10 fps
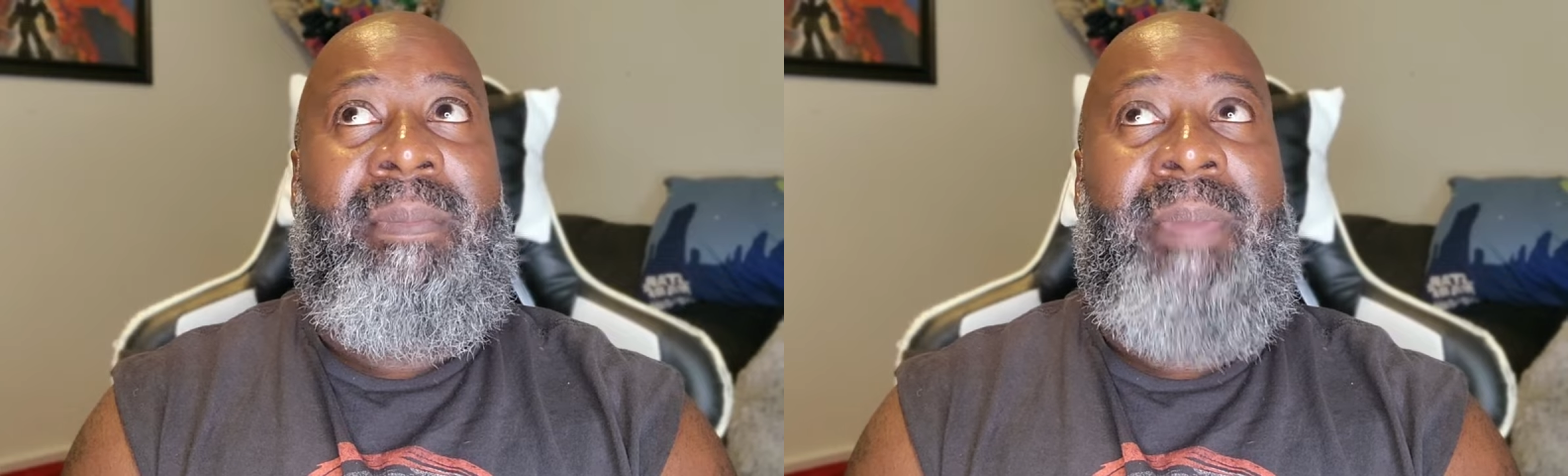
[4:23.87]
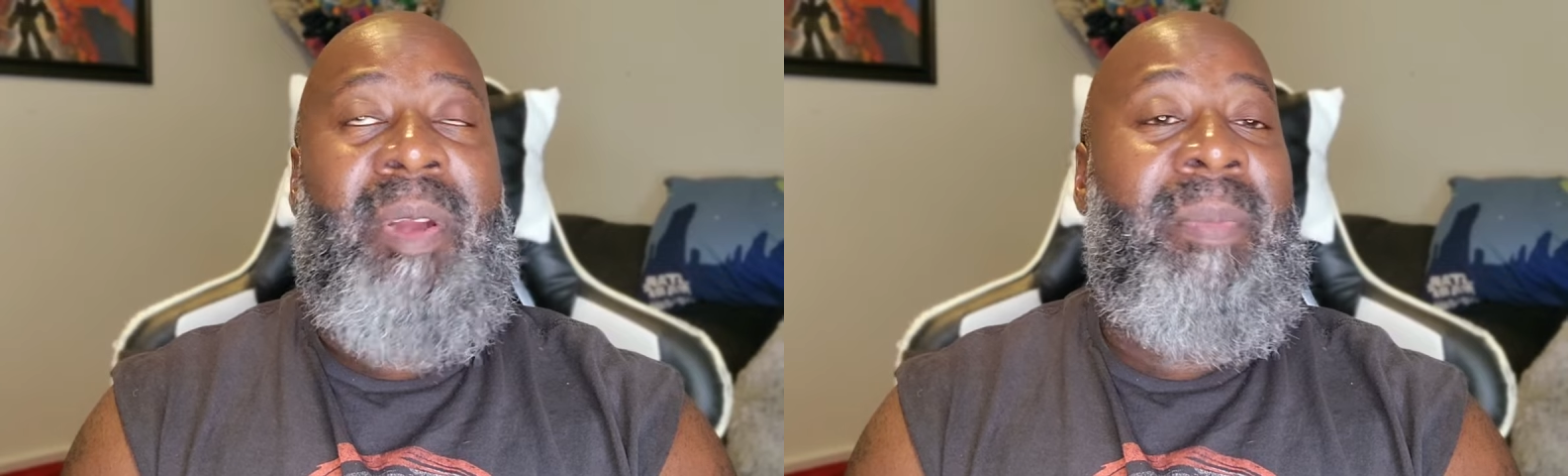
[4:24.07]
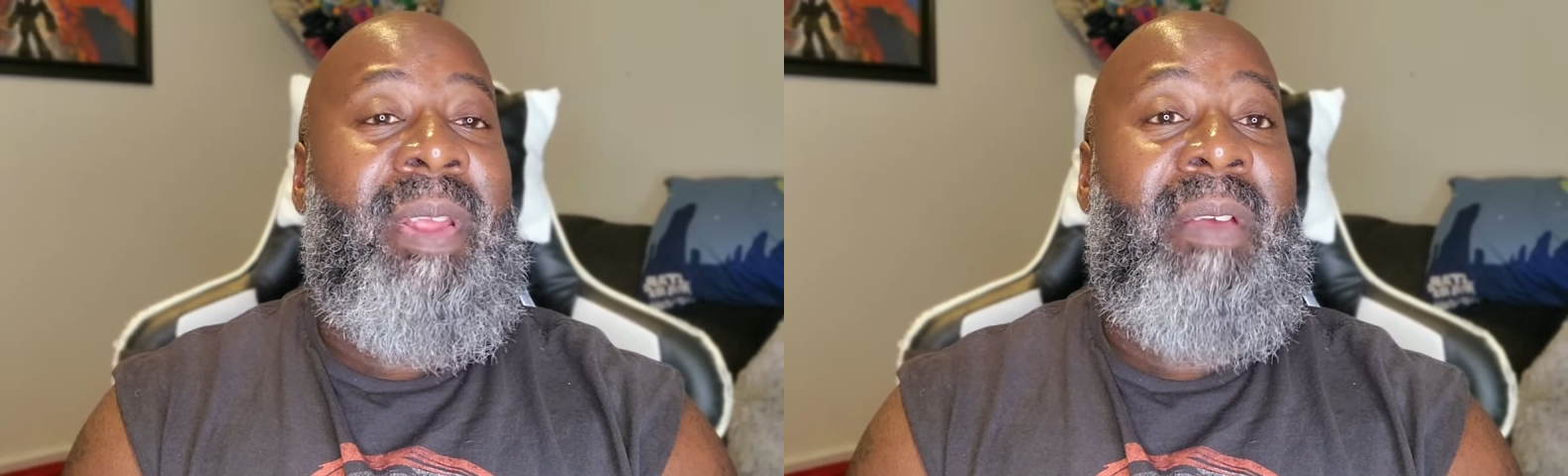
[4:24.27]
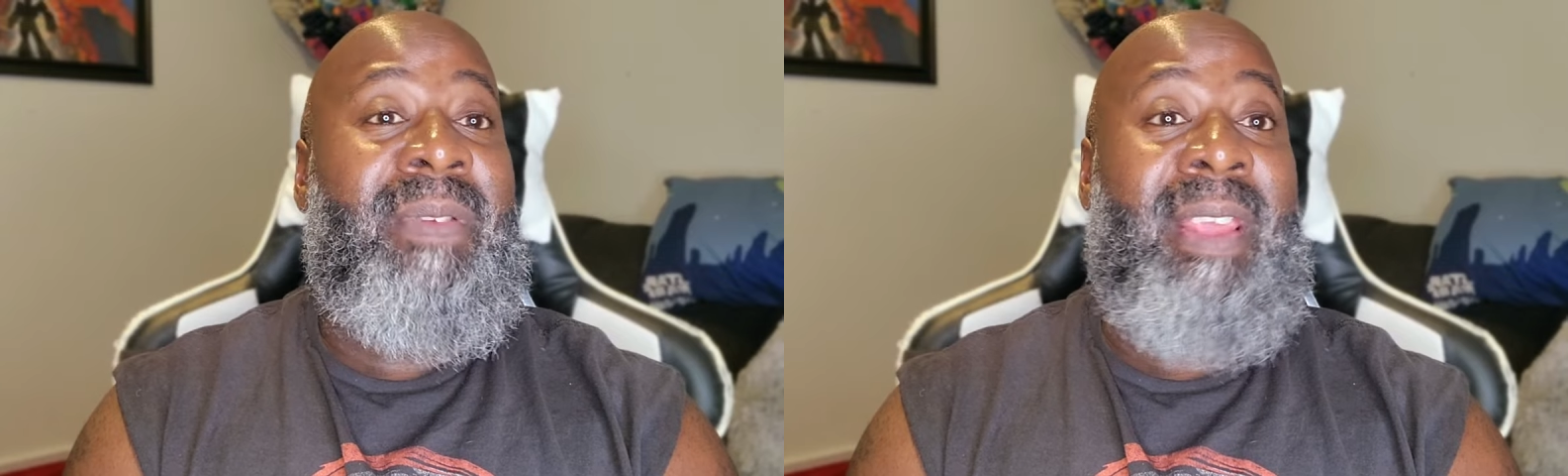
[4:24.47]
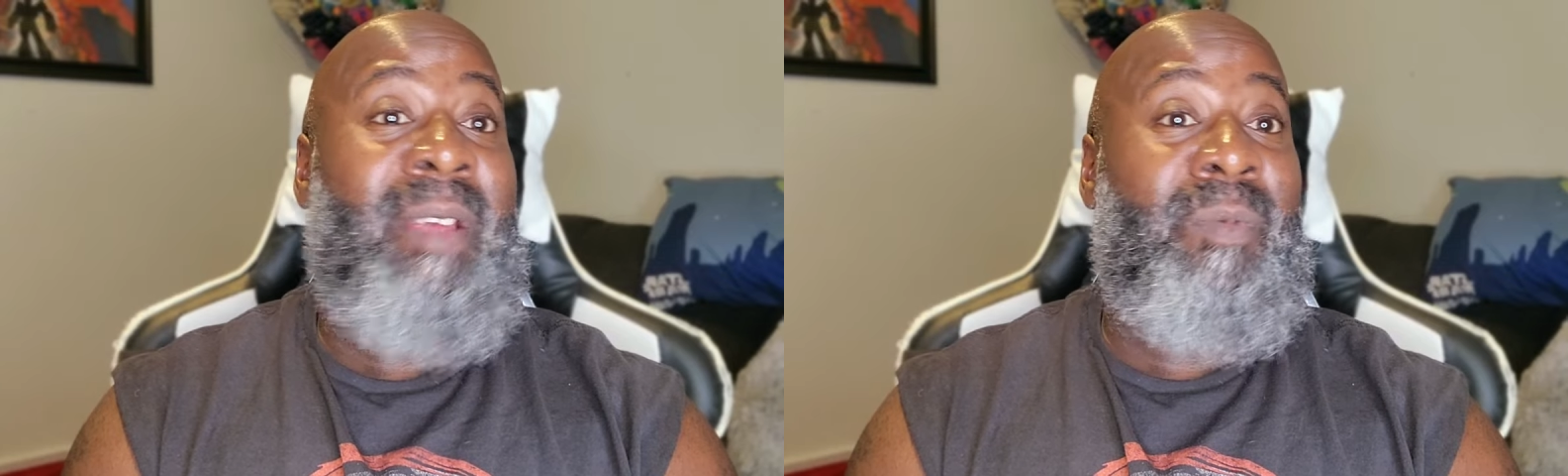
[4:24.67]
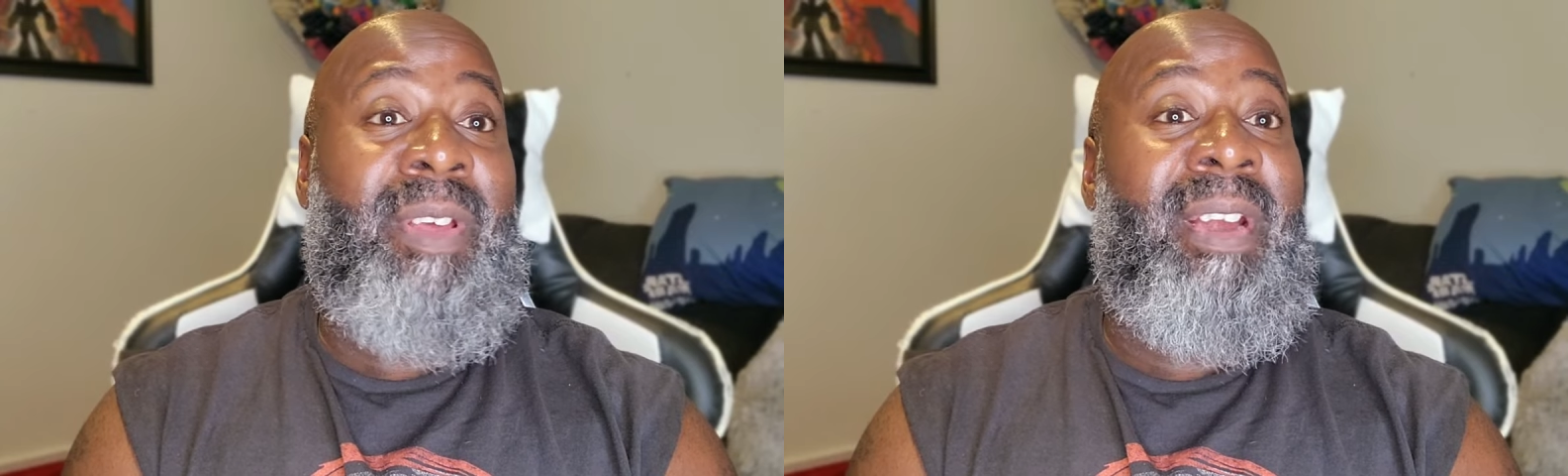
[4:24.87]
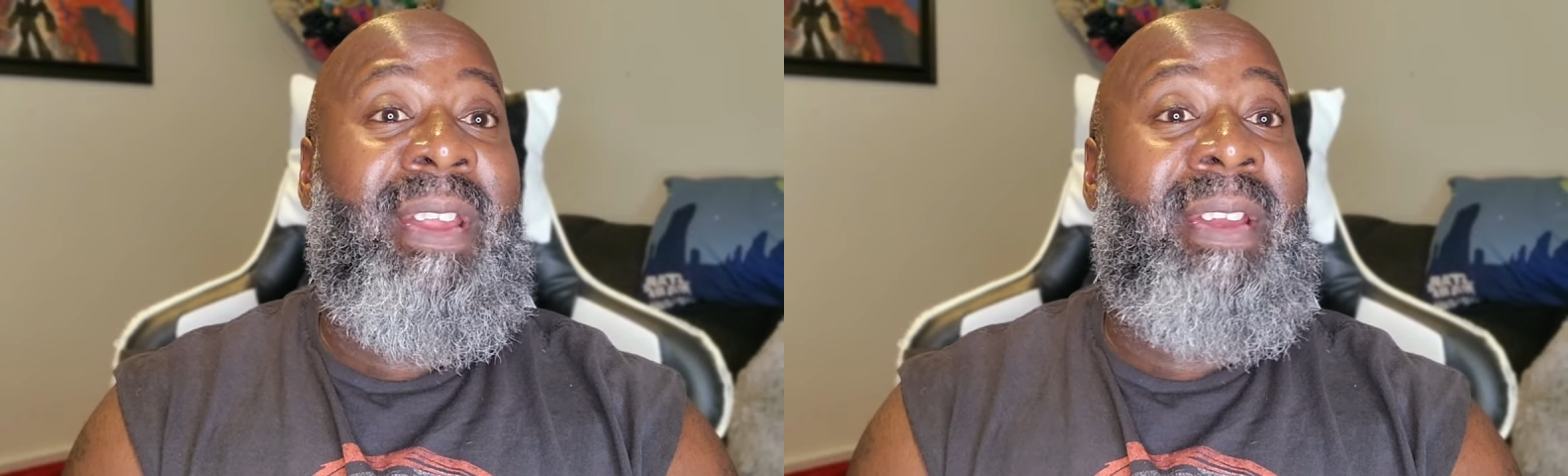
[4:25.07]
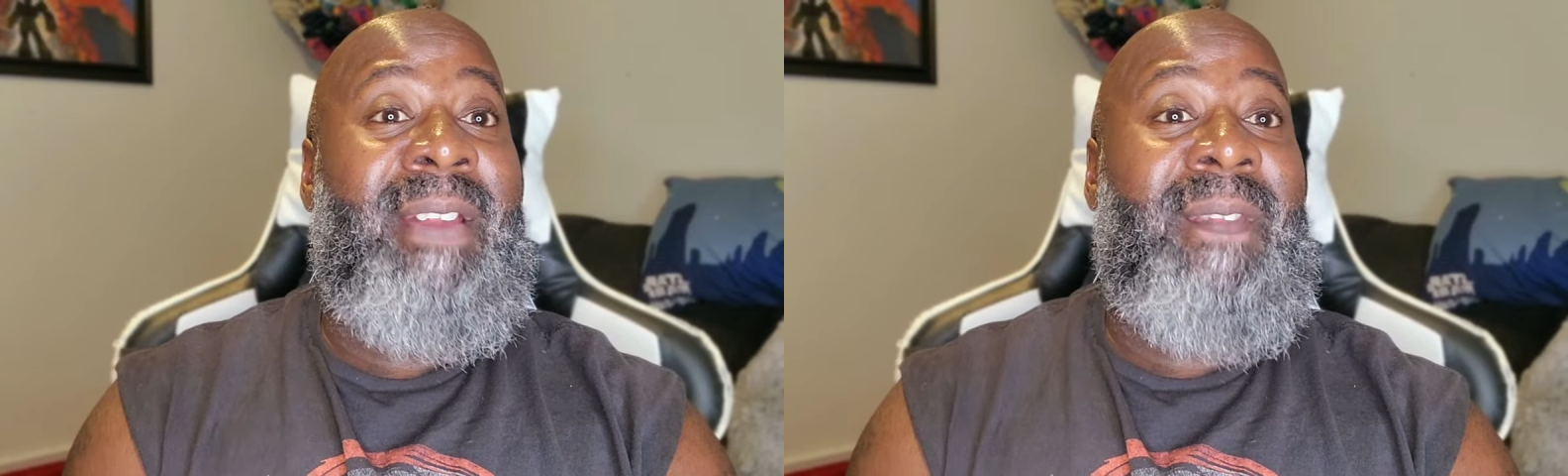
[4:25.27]
Beterbiev can't run
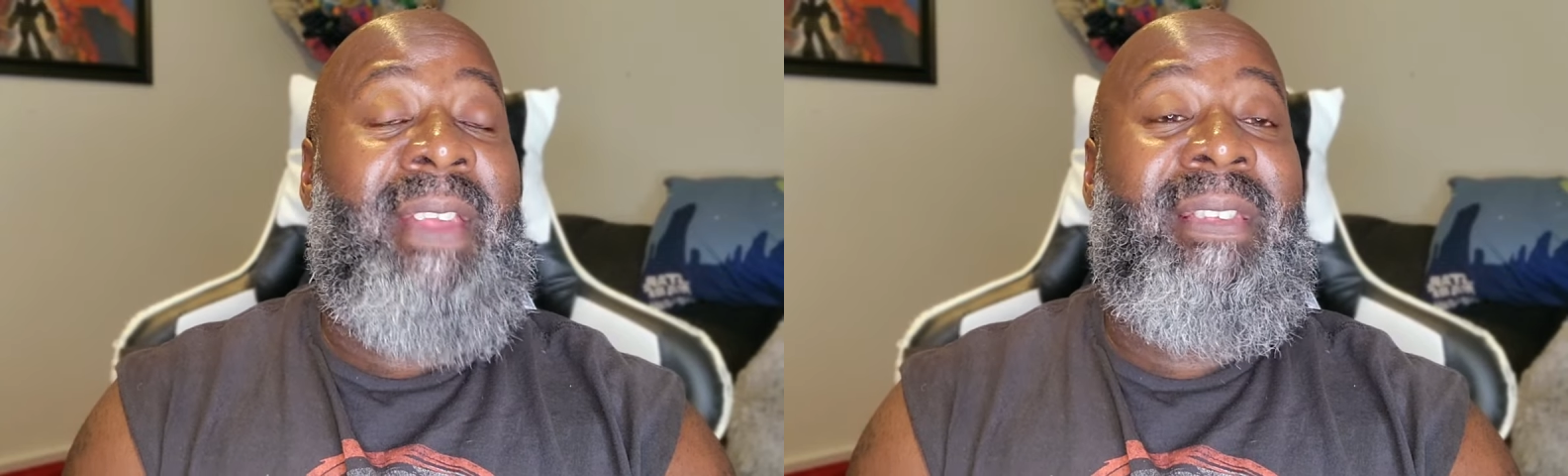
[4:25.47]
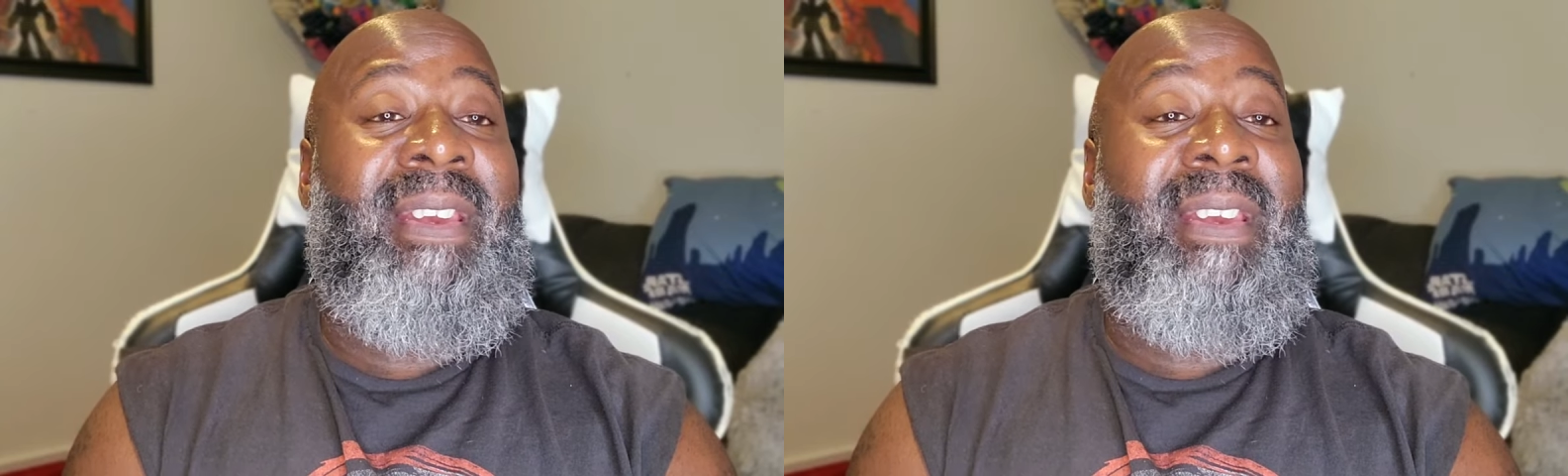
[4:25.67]
into anything